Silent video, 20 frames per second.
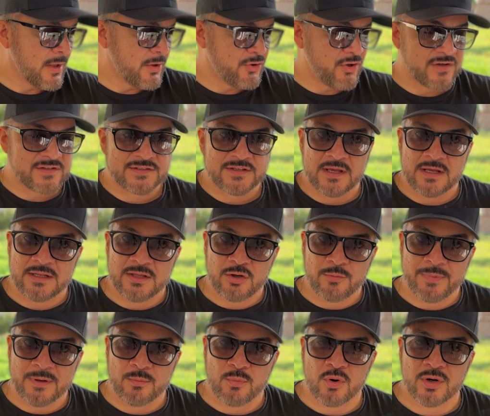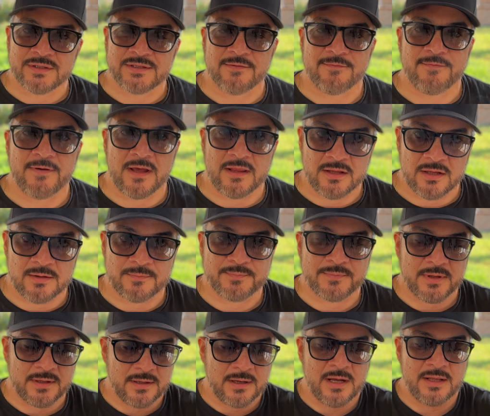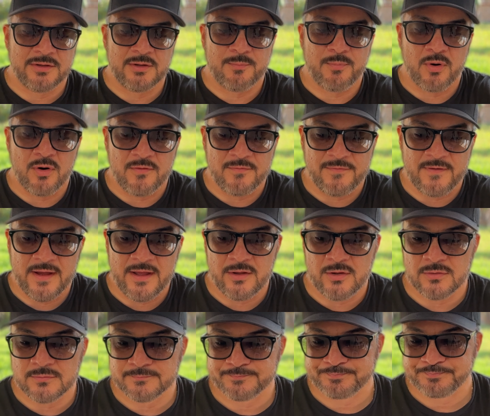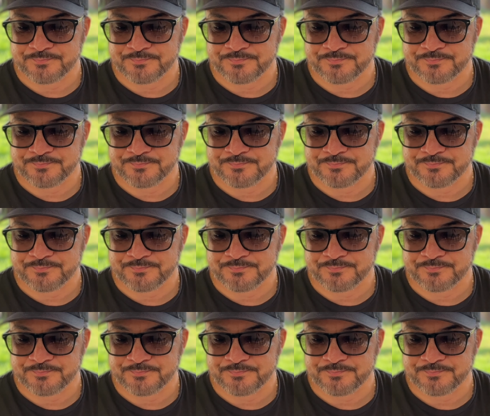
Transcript: Just a little bit more developed on the profile.